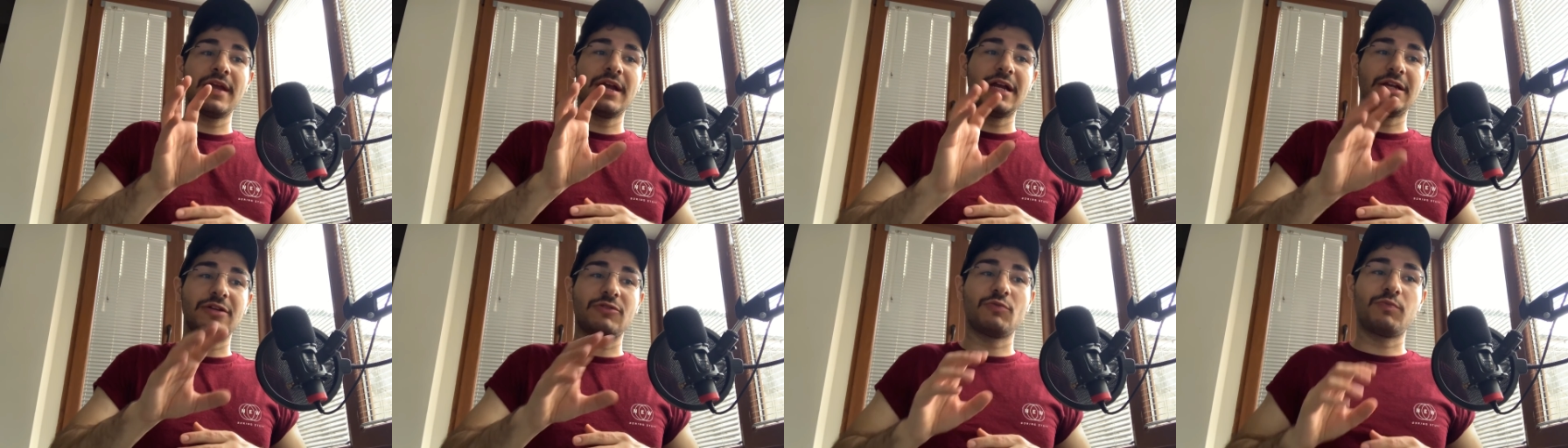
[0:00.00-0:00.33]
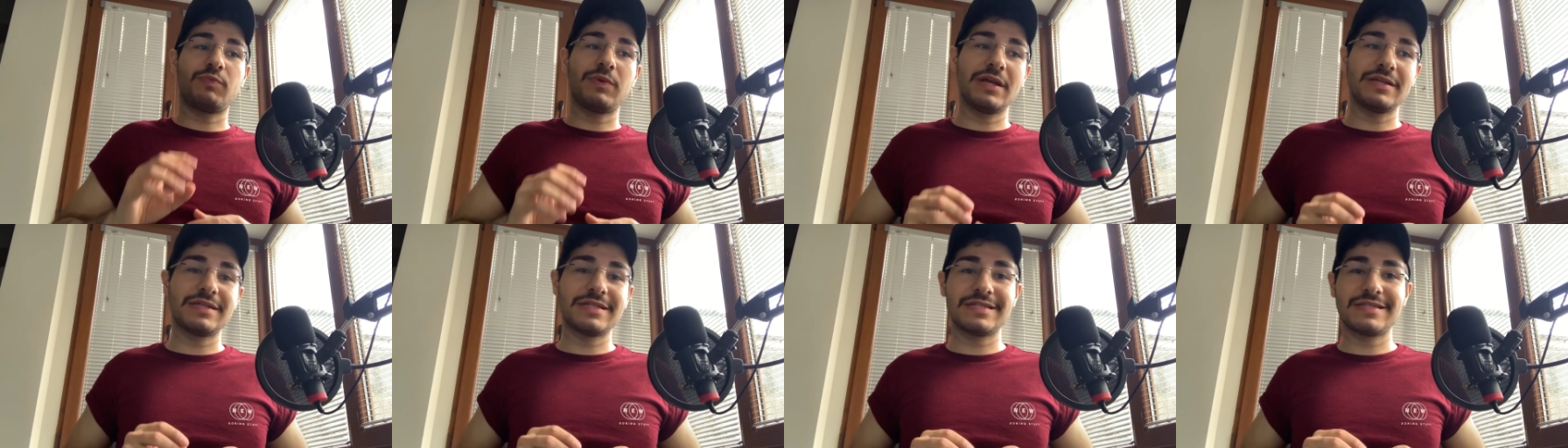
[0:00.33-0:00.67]
it
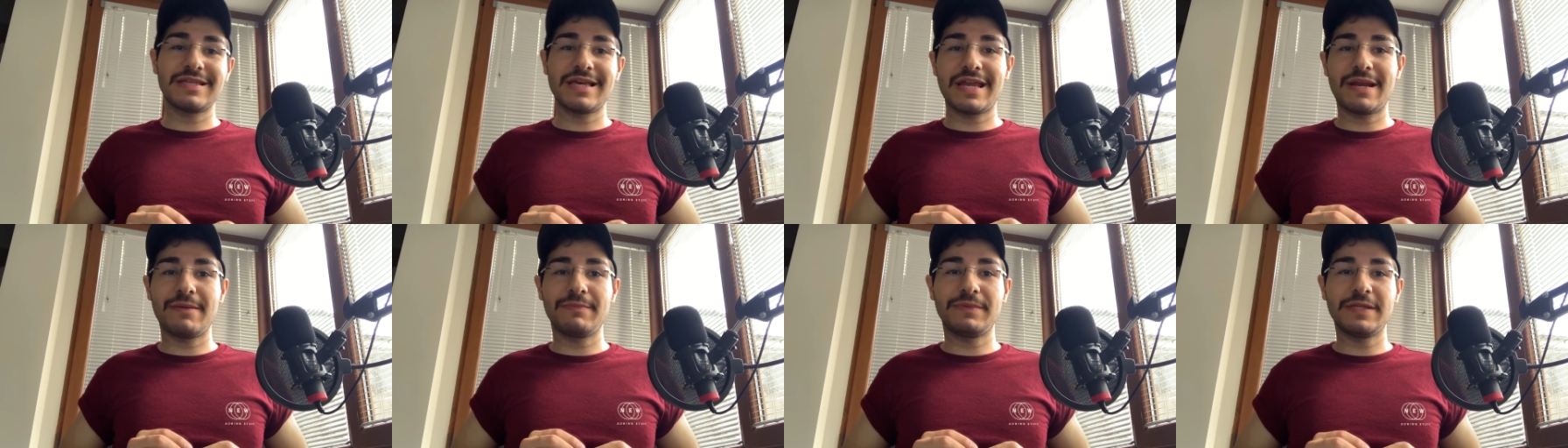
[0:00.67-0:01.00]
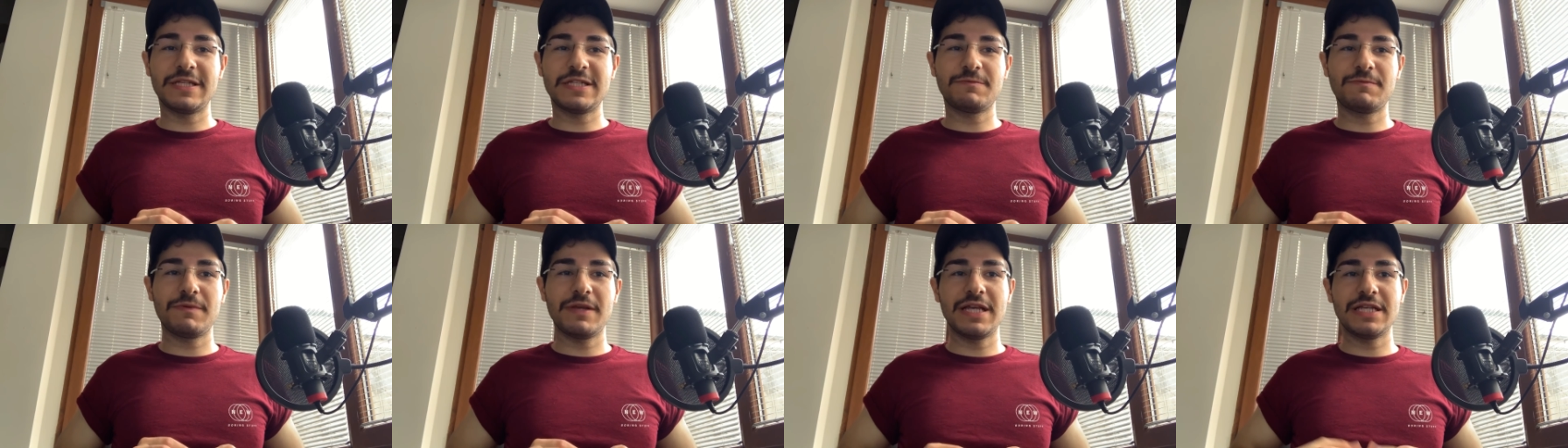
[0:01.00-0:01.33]
replaces that
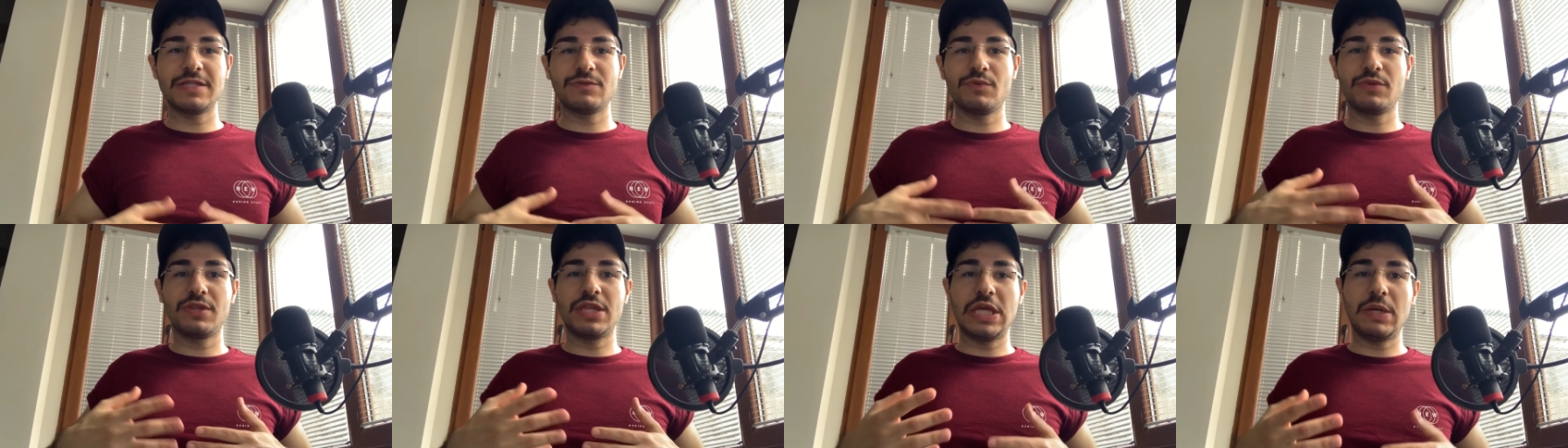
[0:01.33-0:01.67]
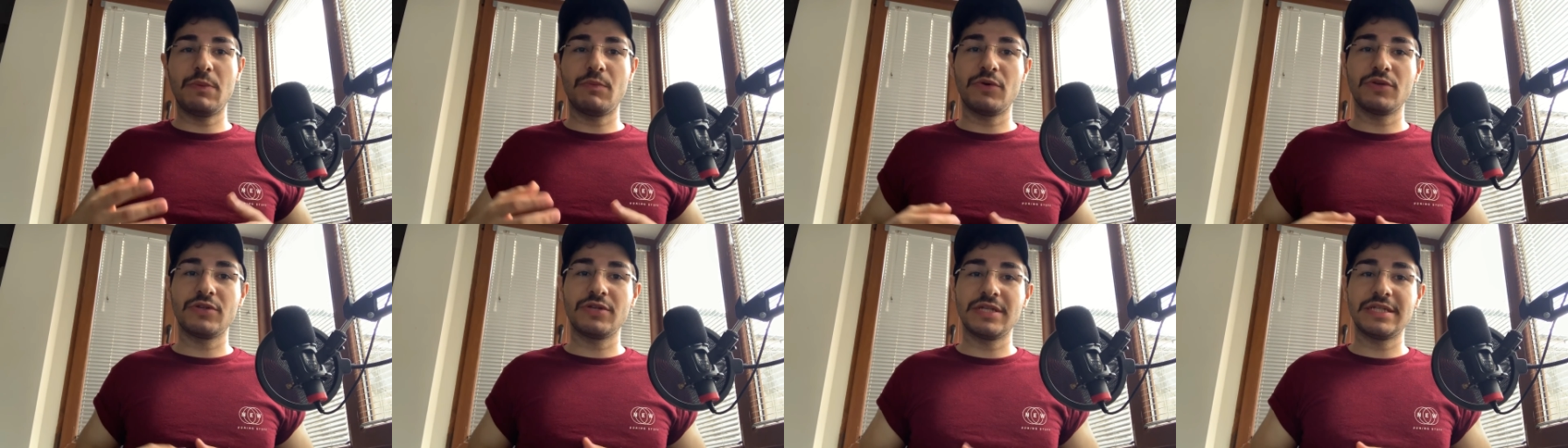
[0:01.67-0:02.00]
empty space with the
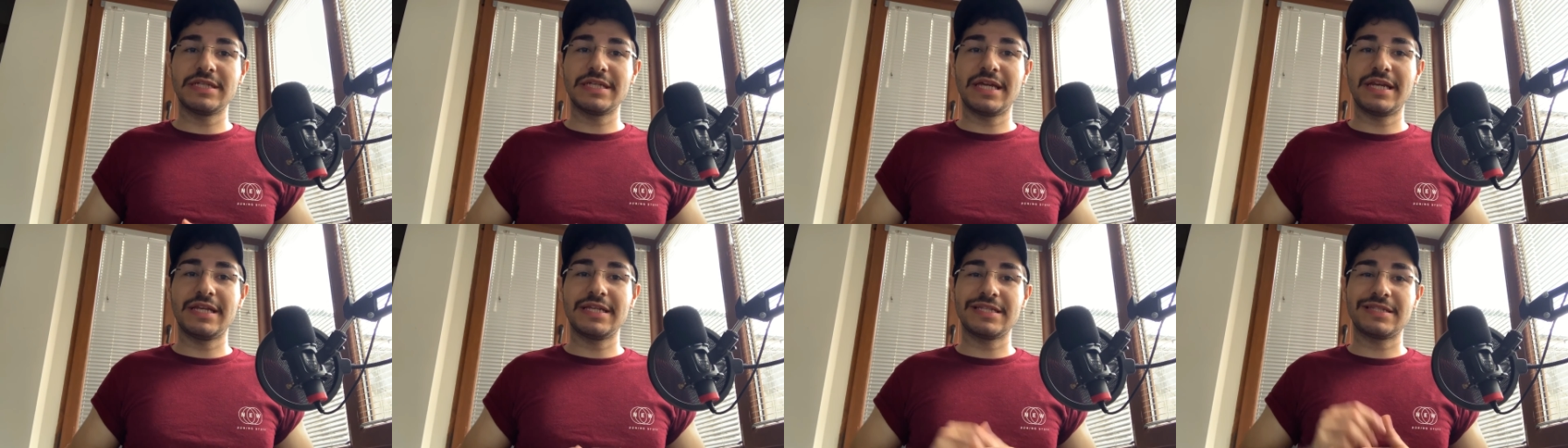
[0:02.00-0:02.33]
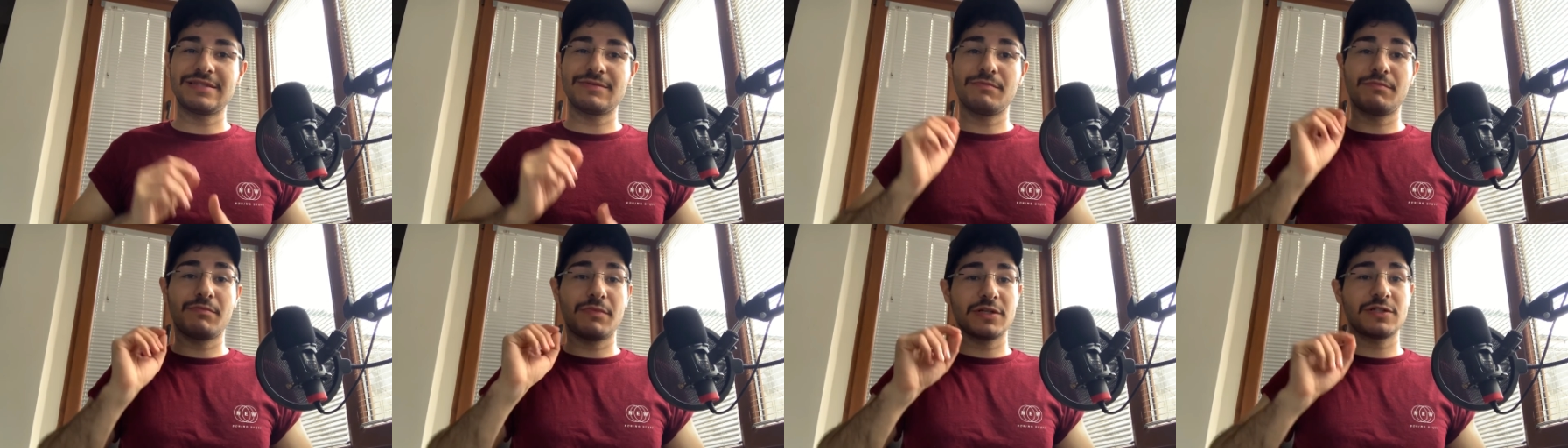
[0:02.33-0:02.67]
emojis, and
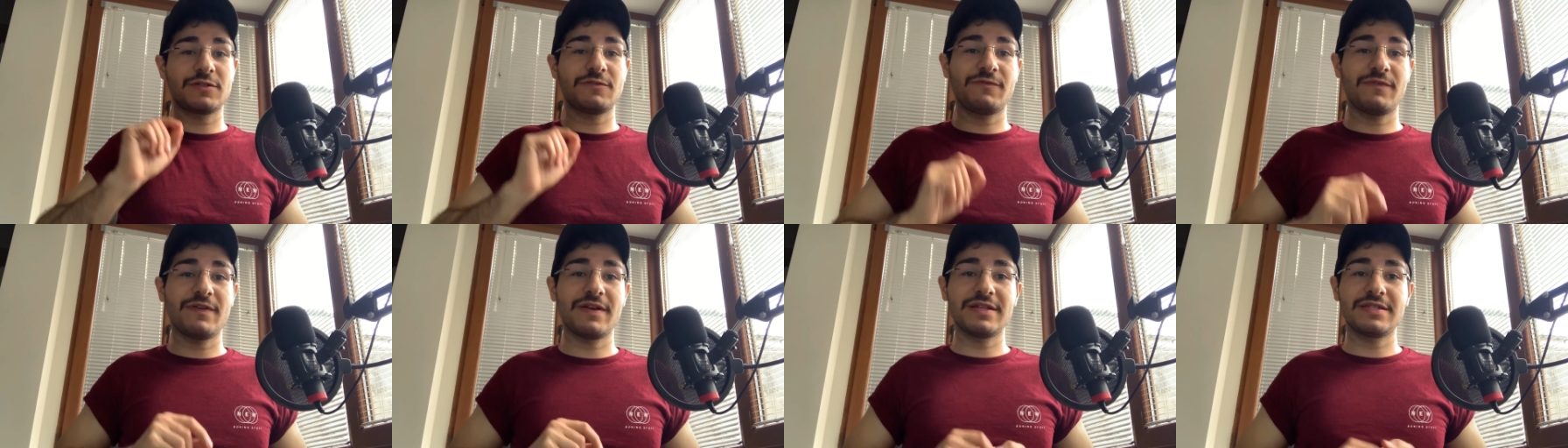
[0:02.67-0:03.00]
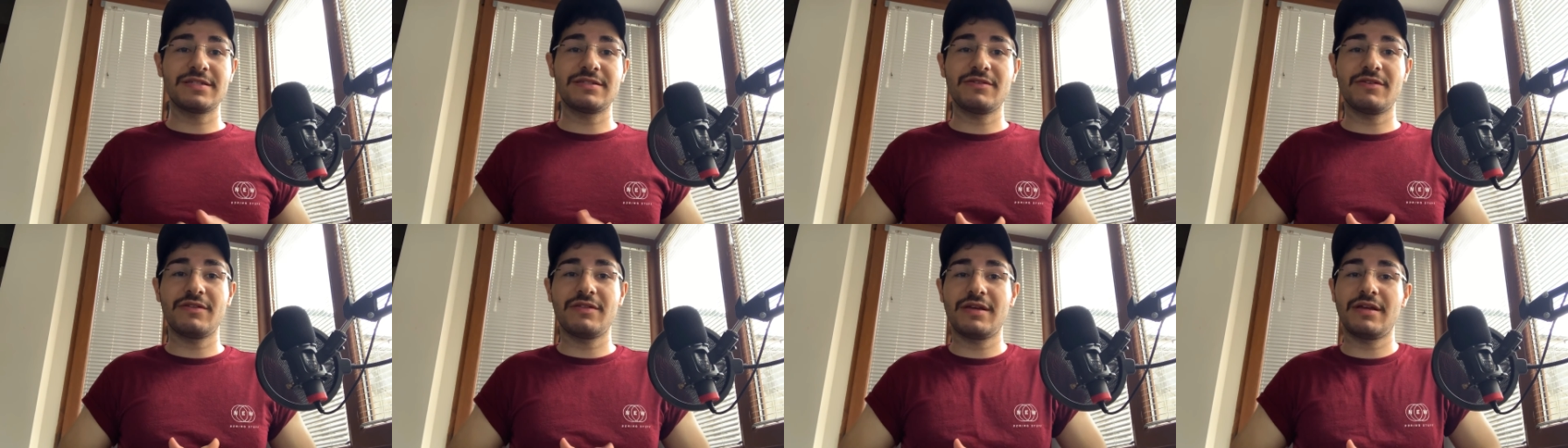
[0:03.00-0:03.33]
it's much
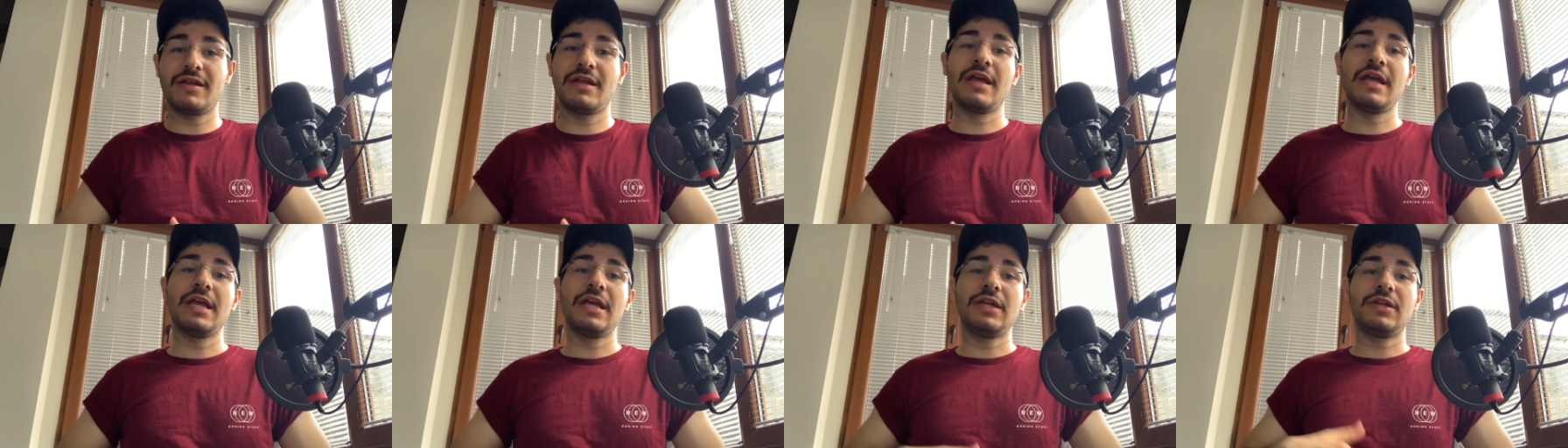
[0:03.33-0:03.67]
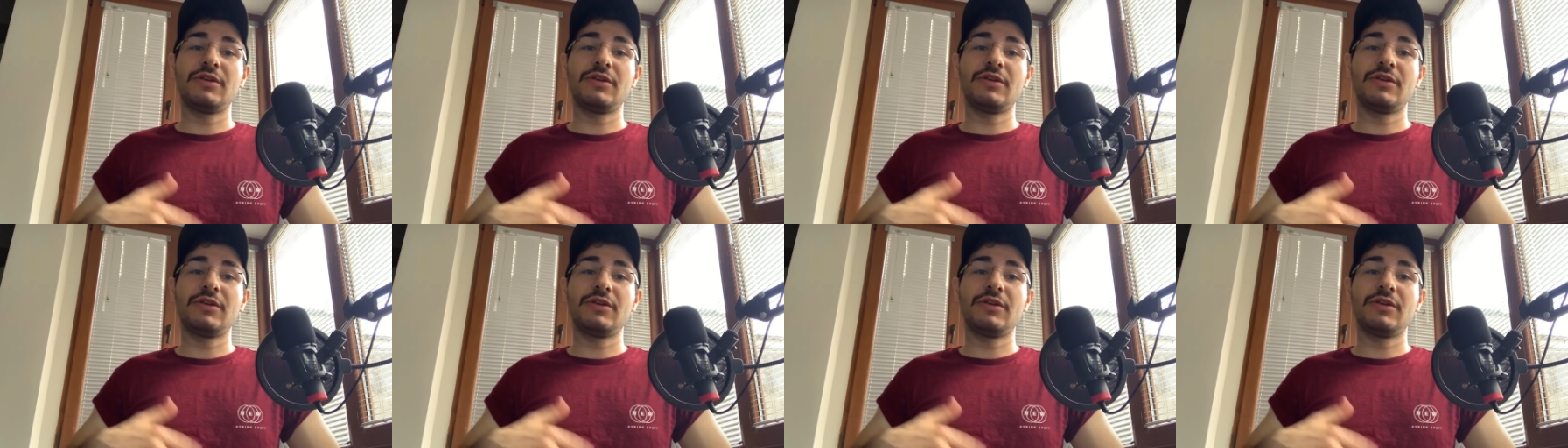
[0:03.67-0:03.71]
faster than,